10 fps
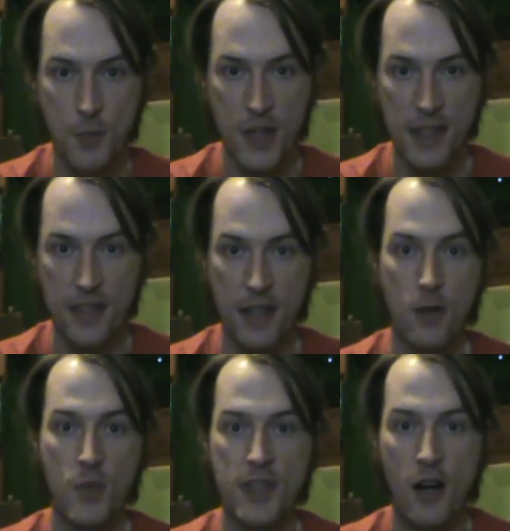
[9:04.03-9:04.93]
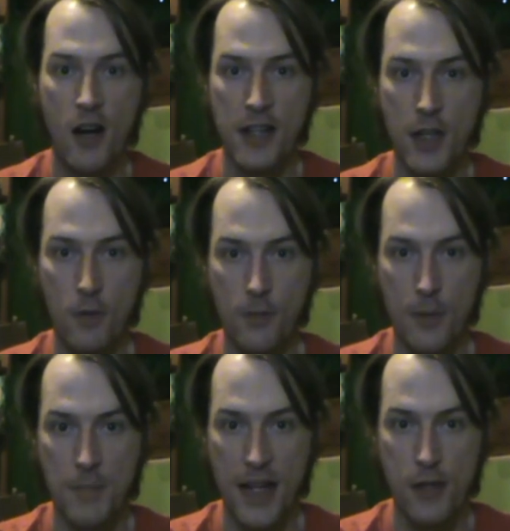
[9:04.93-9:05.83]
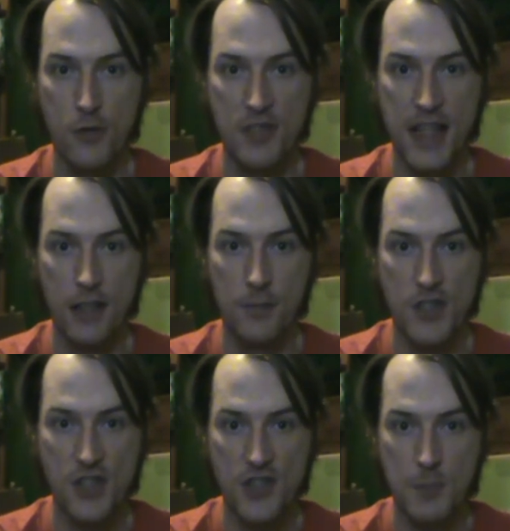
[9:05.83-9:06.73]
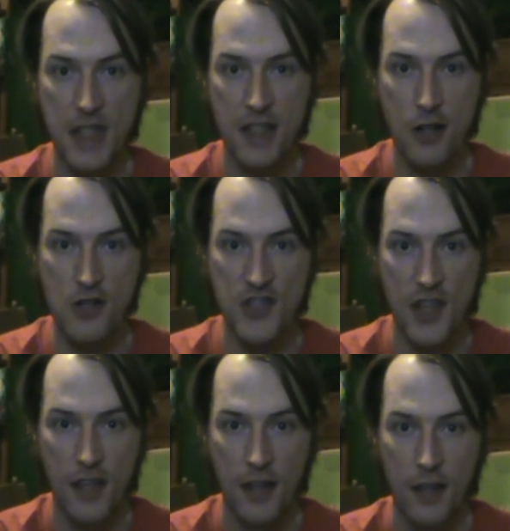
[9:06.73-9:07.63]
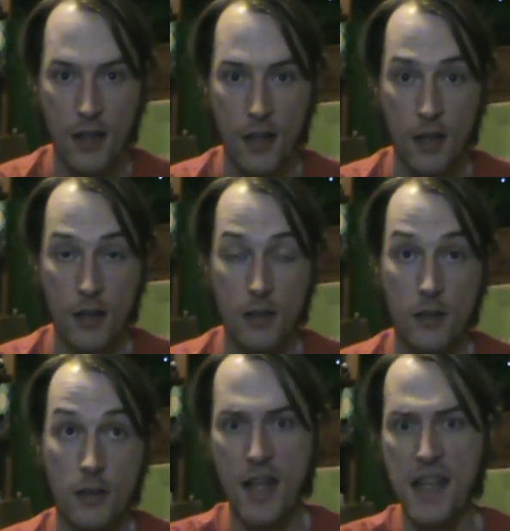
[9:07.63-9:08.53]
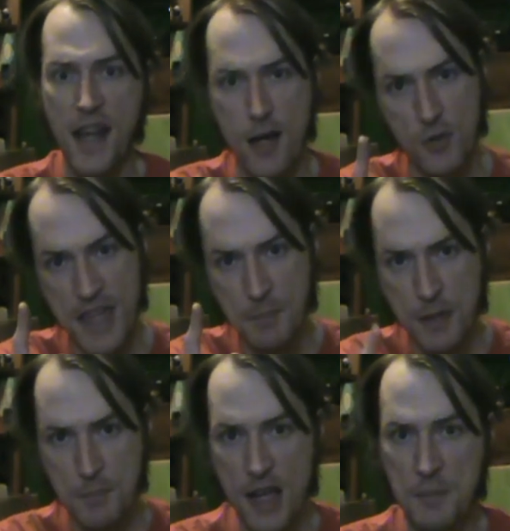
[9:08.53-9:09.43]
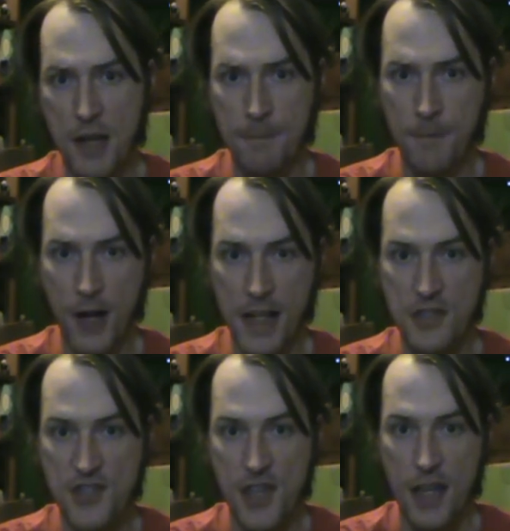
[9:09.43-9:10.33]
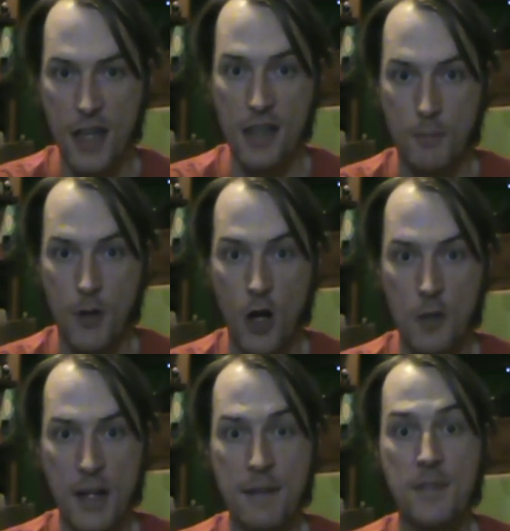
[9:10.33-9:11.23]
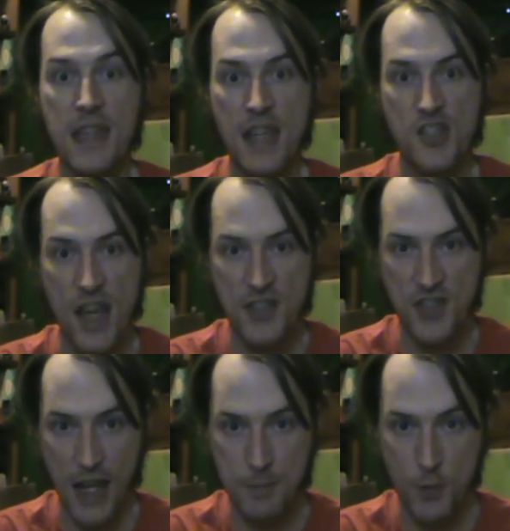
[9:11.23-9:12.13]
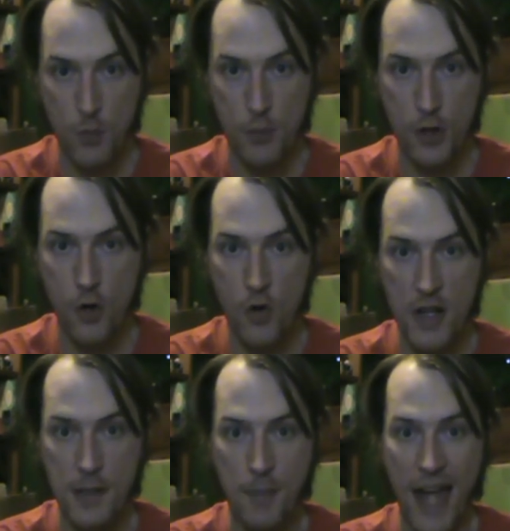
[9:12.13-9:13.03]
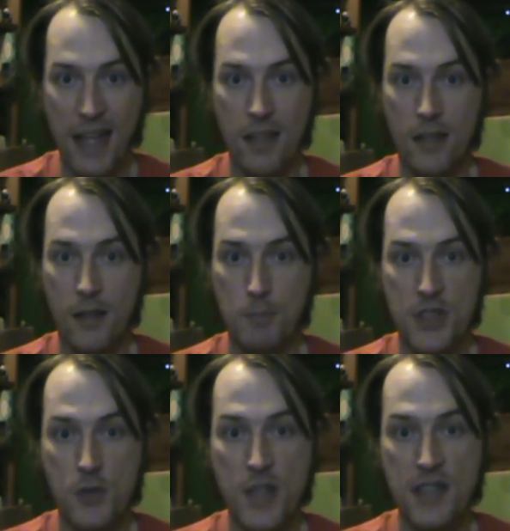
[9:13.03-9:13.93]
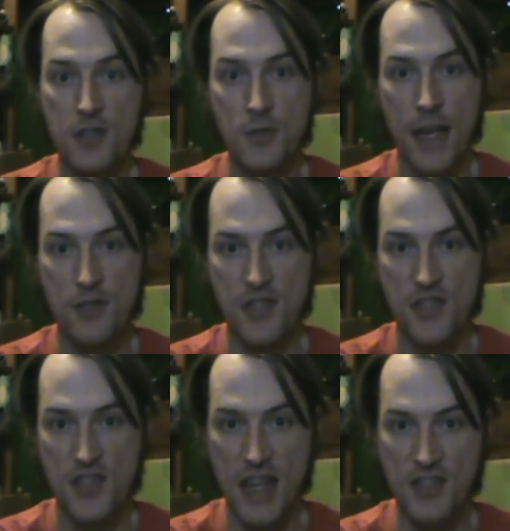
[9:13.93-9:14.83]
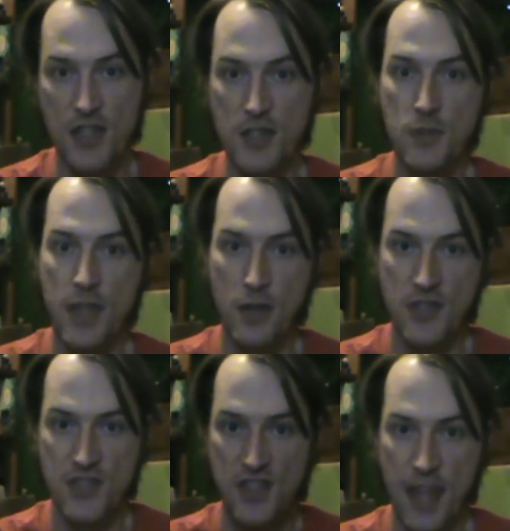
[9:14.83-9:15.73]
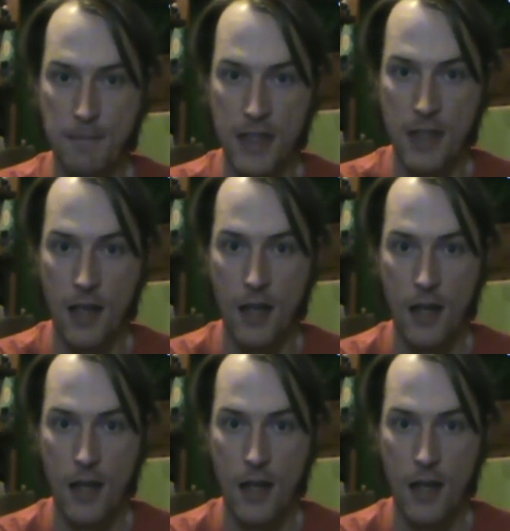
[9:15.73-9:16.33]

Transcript: with audio from my own television speakers. And now keep in mind, my friends, all my VHS tapes were recorded back between 2006 and 2007.